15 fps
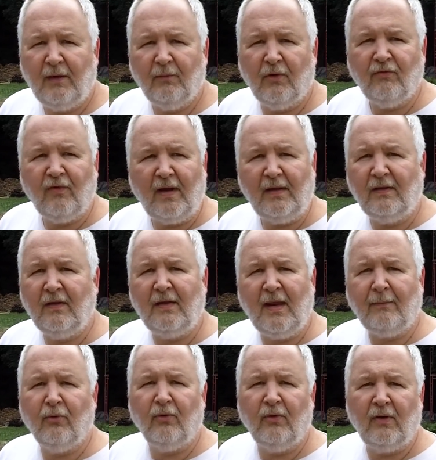and we're inviting the
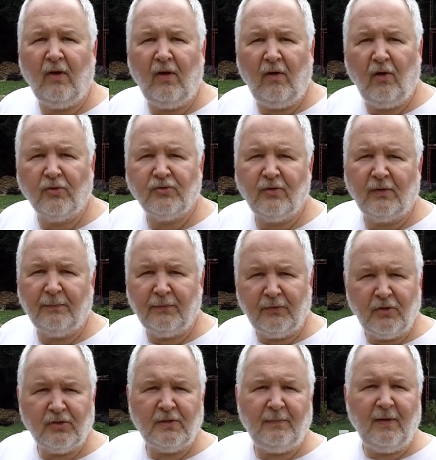neighborhood also to
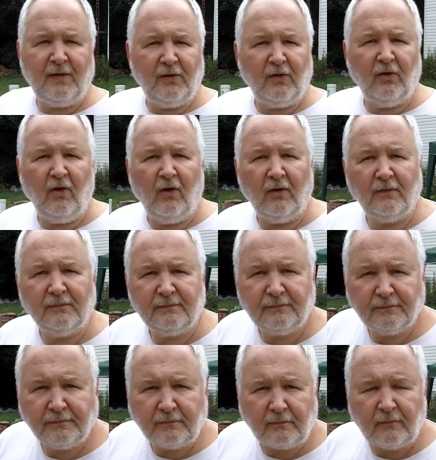participate in the garden.
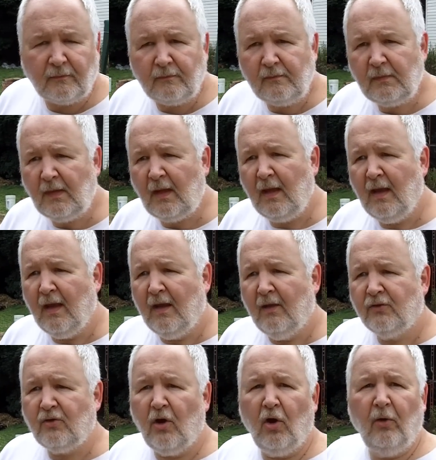
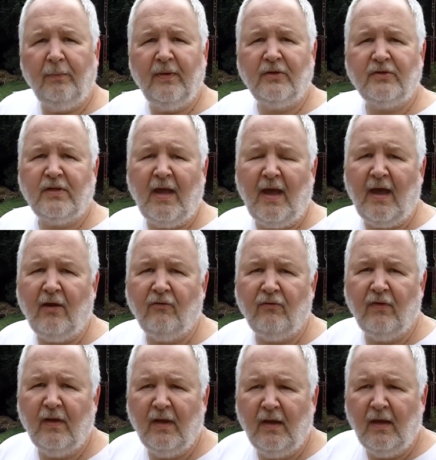So our hope is to
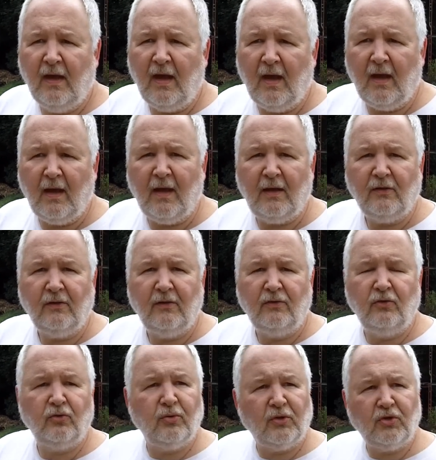have
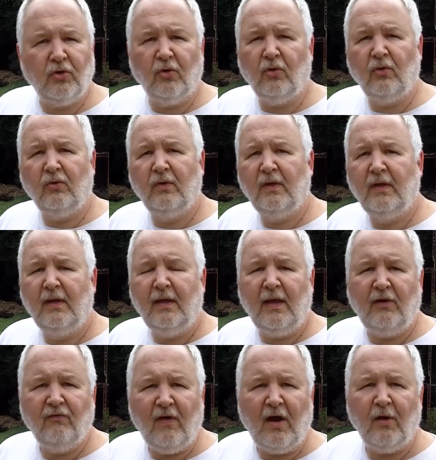nutritional,
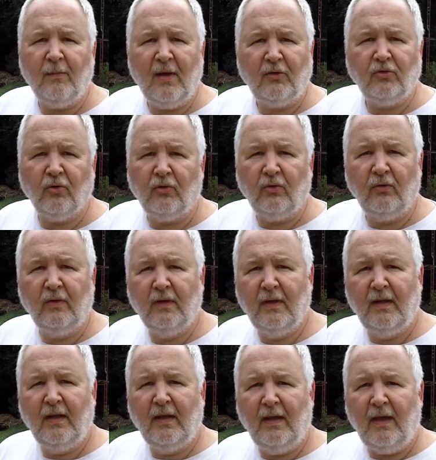environmental,
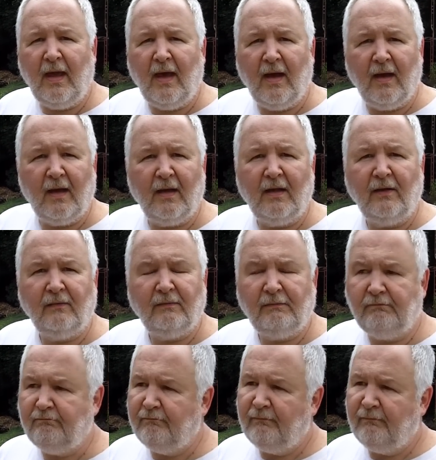and